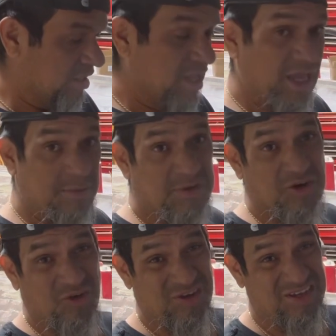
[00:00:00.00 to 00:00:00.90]
am in a
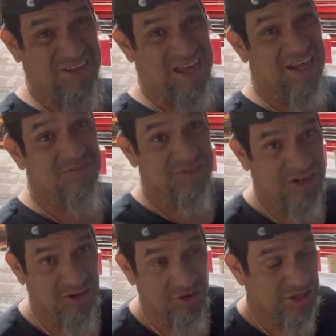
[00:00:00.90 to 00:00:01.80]
hurry, kind of in a
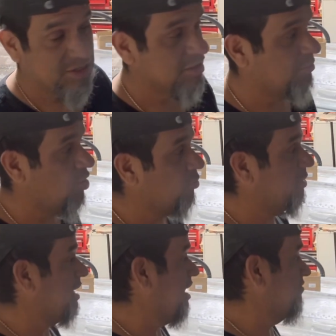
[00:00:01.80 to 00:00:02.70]
hurry. I'm
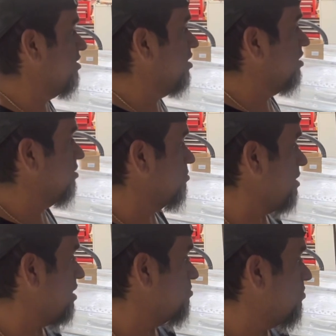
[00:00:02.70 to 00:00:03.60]
hoping to have it done in
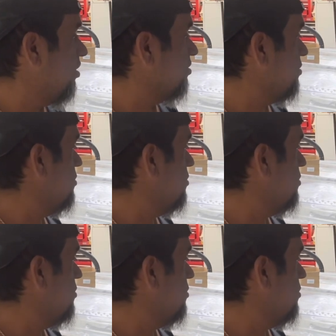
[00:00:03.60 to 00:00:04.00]
about a month.